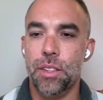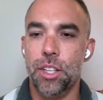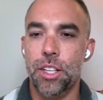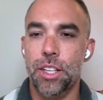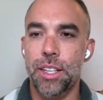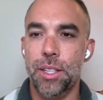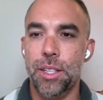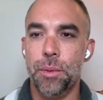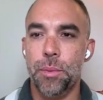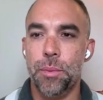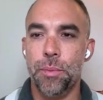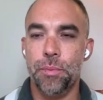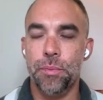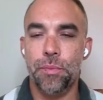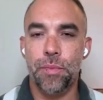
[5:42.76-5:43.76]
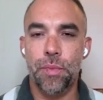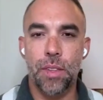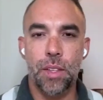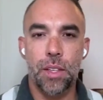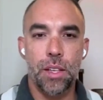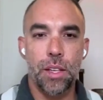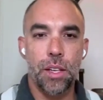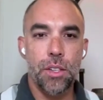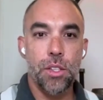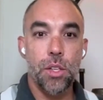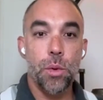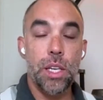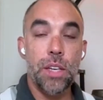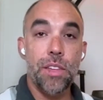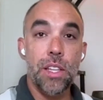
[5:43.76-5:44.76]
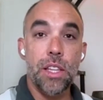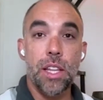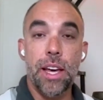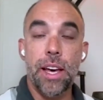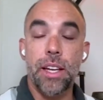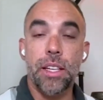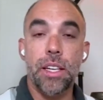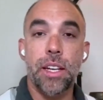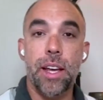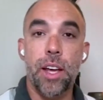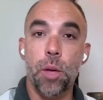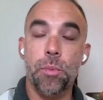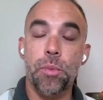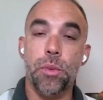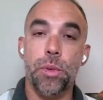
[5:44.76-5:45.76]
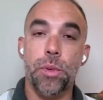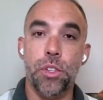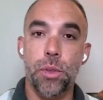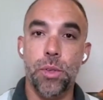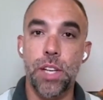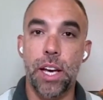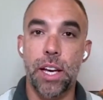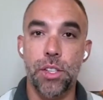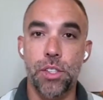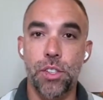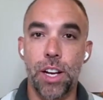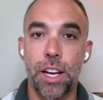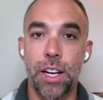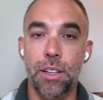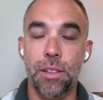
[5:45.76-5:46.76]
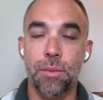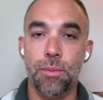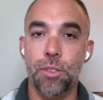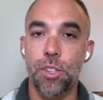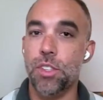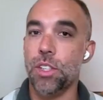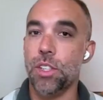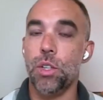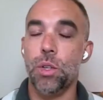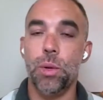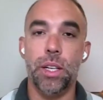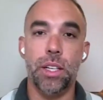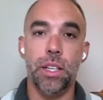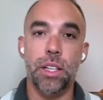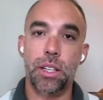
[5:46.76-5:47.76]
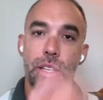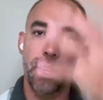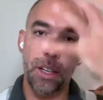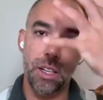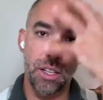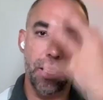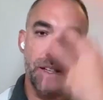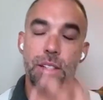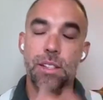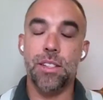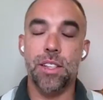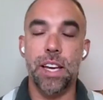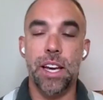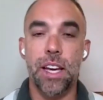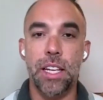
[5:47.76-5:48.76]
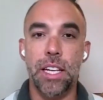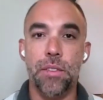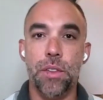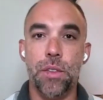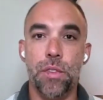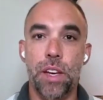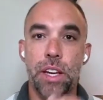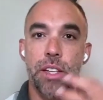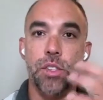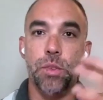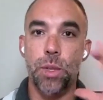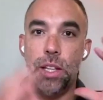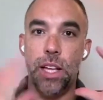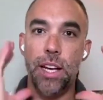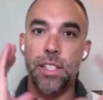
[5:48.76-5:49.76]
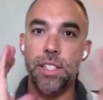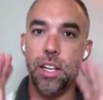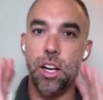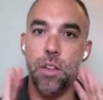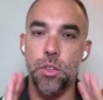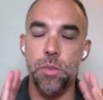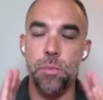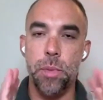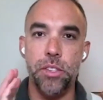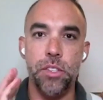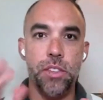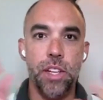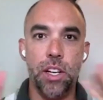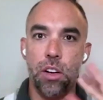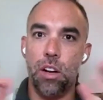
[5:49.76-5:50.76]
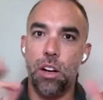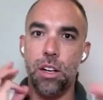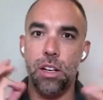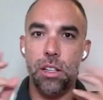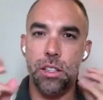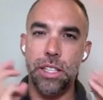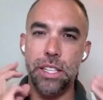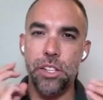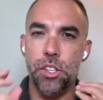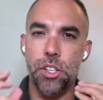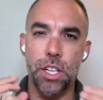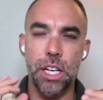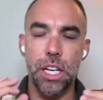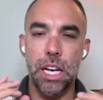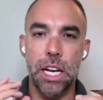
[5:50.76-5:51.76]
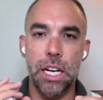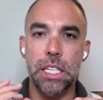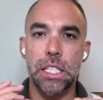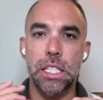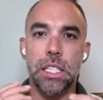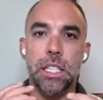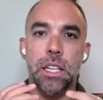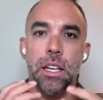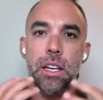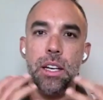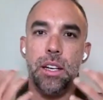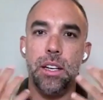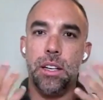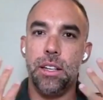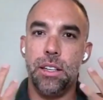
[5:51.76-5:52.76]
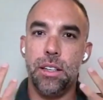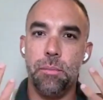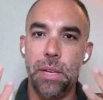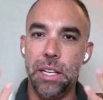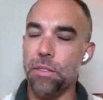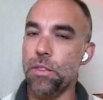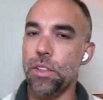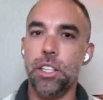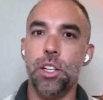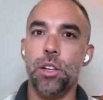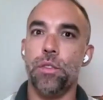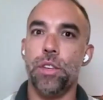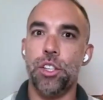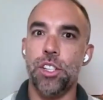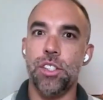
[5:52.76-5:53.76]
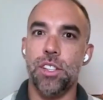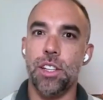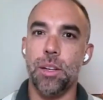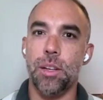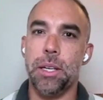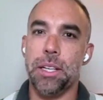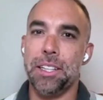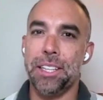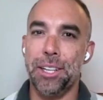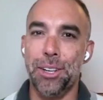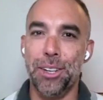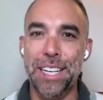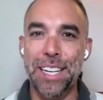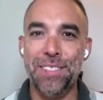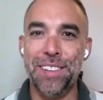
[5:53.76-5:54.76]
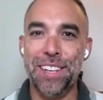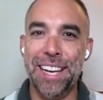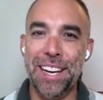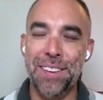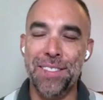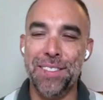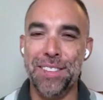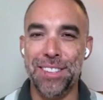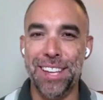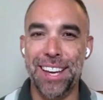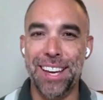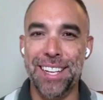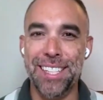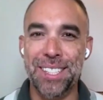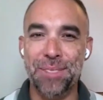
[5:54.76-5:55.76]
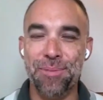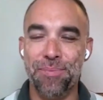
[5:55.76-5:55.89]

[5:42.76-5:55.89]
Good. So even that can help to reduce eye strain. Just a quick scanning of the face, relaxing all those muscles that are all interconnected. Might even feel like your vision's a little bit clearer even after that.